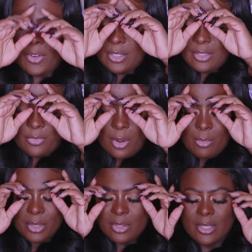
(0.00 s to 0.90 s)
first and
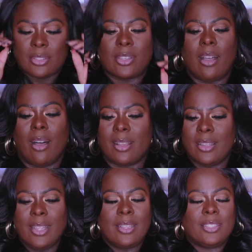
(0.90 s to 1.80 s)
foremost, let's talk.
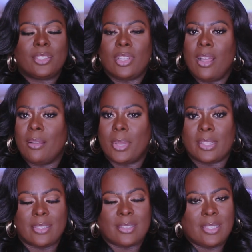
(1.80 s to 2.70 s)
Let's talk
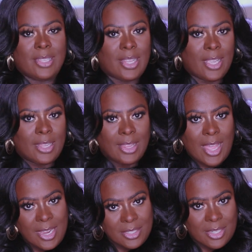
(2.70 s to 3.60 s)
about the SleekLay
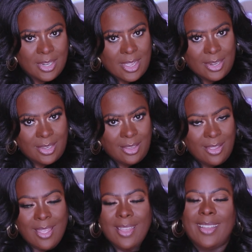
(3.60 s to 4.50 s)
collection,
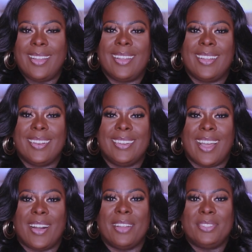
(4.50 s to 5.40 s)
honey.
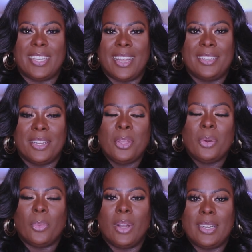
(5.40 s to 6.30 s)
Now, I've done
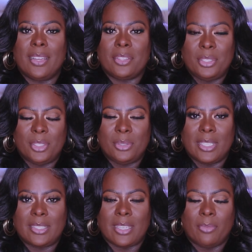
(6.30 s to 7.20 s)
one other
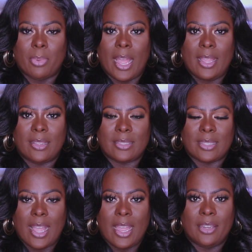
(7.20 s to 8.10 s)
unit by
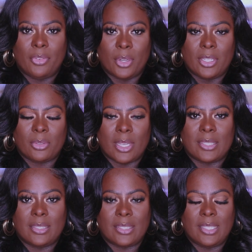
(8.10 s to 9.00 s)
this line. If you're
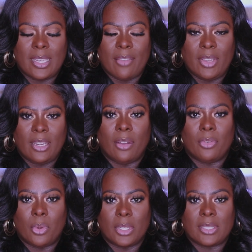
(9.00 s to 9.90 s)
interested in seeing that video,
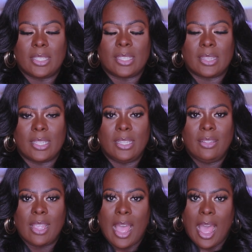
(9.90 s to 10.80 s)
of course, click
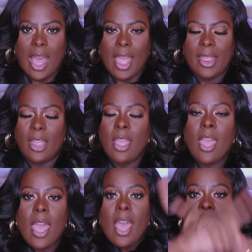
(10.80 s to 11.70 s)
the I
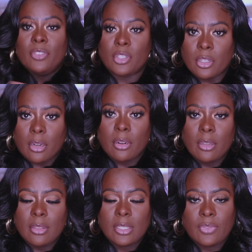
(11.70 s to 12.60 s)
after
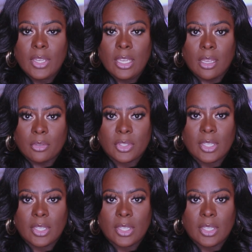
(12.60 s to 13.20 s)
this video,